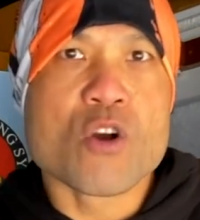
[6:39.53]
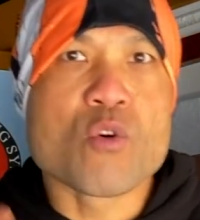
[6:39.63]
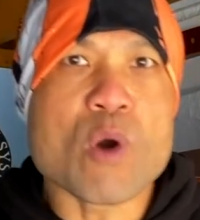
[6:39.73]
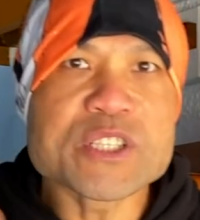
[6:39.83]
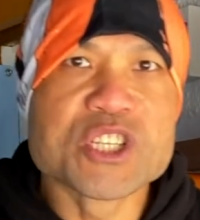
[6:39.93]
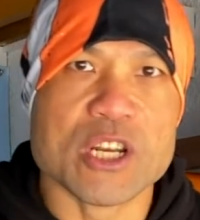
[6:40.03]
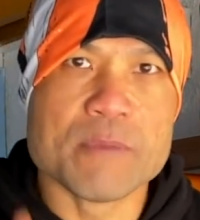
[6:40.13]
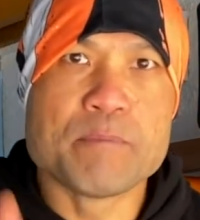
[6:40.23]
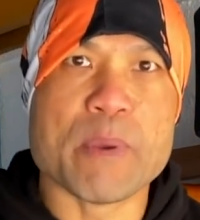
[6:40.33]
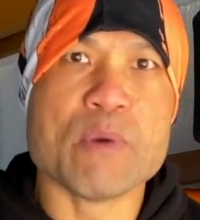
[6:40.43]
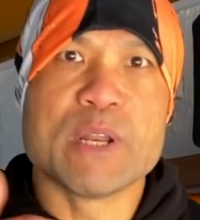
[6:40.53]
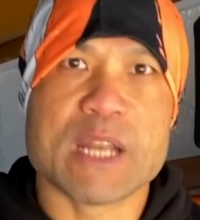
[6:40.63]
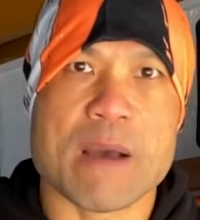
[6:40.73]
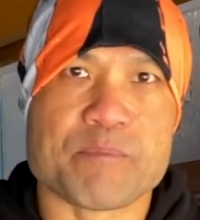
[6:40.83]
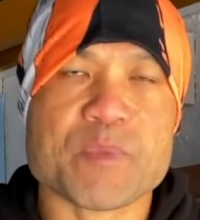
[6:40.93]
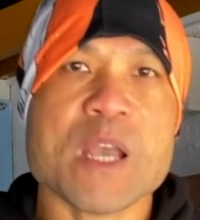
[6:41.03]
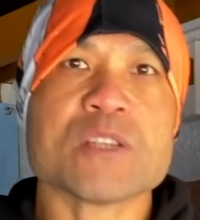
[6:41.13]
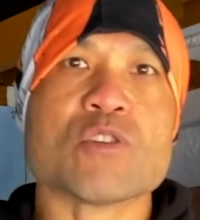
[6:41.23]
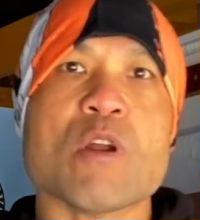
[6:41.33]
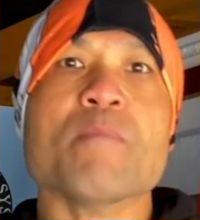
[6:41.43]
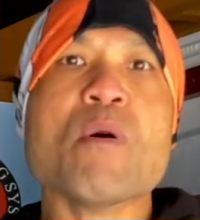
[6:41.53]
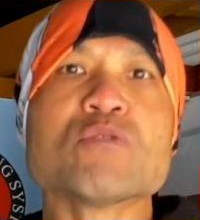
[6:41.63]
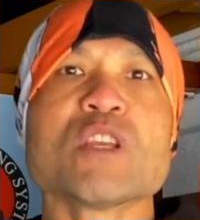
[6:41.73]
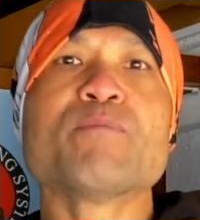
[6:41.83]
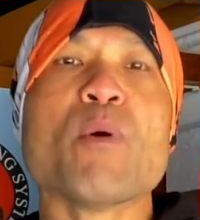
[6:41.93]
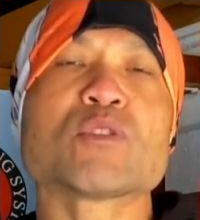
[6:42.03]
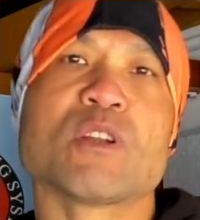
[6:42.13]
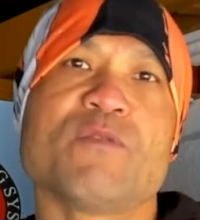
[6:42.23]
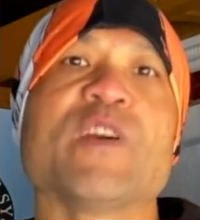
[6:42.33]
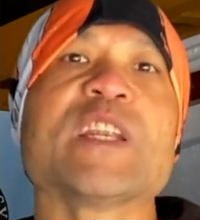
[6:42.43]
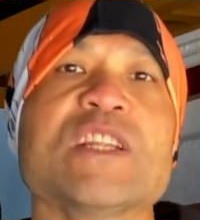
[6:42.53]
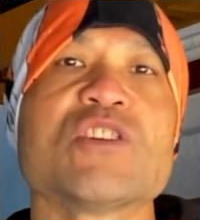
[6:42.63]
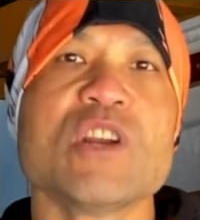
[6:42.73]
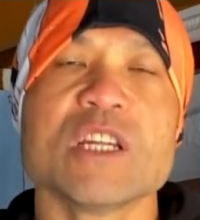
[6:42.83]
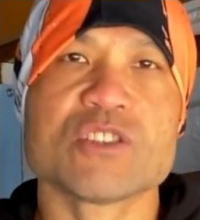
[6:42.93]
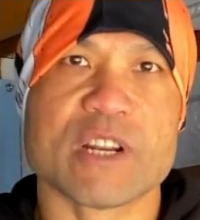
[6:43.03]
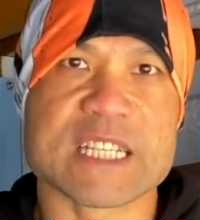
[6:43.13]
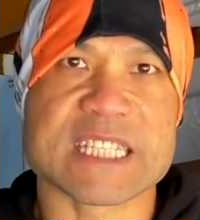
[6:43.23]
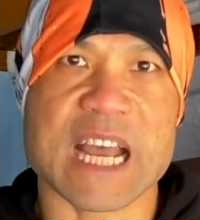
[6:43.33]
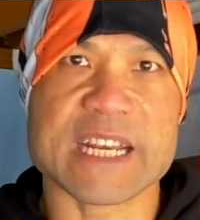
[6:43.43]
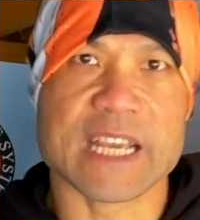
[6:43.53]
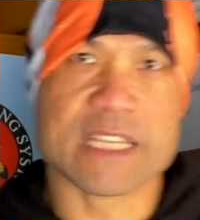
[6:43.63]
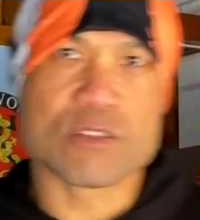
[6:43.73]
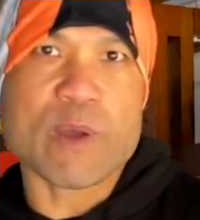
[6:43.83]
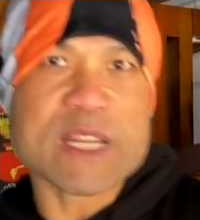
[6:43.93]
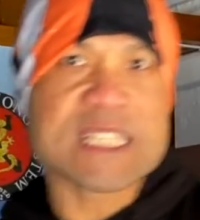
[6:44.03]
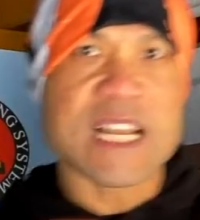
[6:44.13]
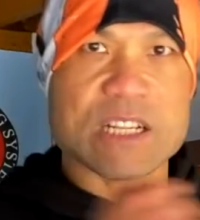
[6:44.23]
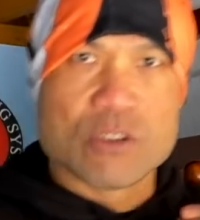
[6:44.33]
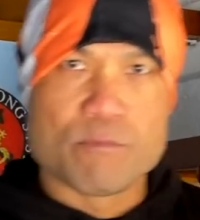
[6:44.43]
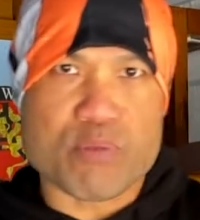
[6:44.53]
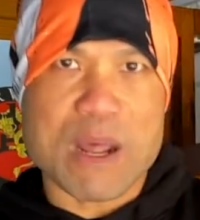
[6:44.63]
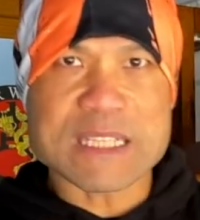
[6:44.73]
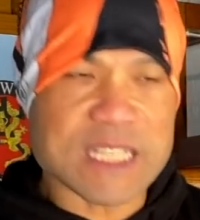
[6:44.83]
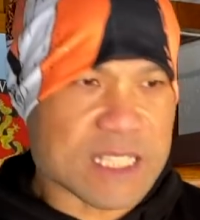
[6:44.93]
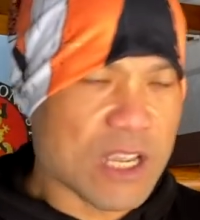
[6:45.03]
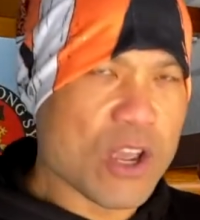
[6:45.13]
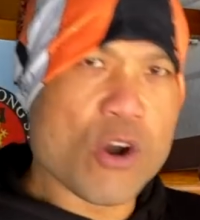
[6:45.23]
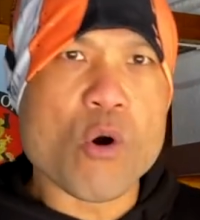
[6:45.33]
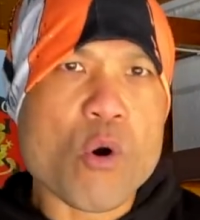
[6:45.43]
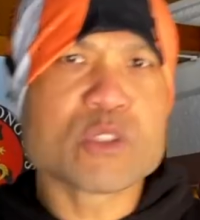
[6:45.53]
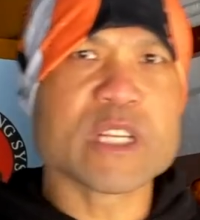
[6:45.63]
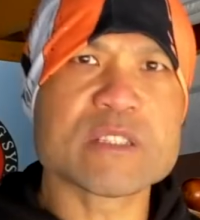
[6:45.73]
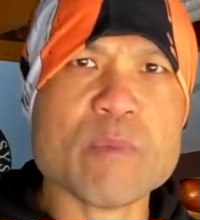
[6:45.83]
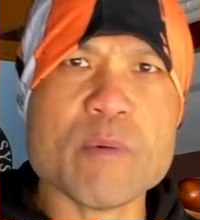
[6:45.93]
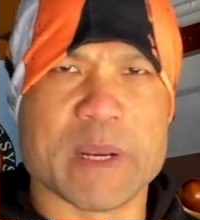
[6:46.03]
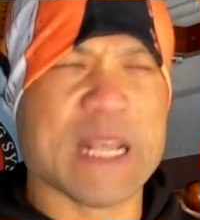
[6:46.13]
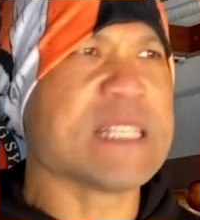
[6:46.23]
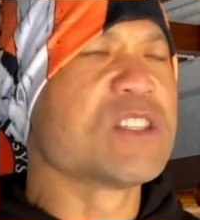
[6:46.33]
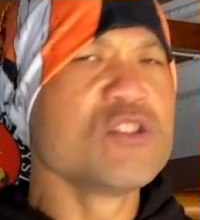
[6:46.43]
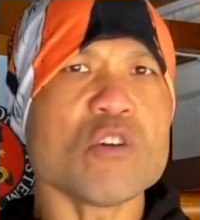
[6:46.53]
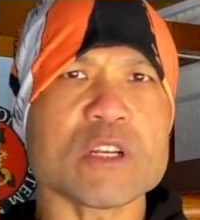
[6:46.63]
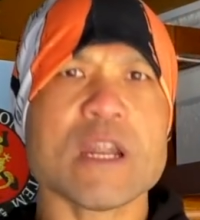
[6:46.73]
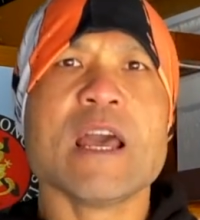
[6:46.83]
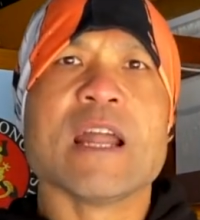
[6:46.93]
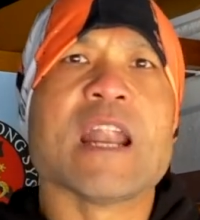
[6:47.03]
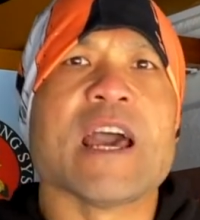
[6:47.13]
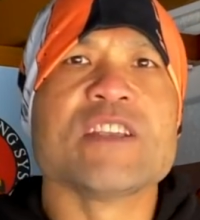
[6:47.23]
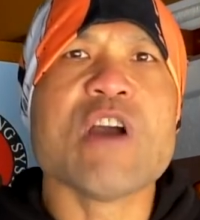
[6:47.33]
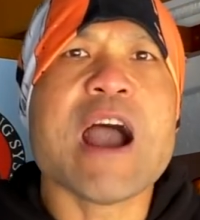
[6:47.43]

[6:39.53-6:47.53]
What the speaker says: Gradually build it up. So the most important thing you need to learn to understanding is when you start to practice all this movement, it's not like you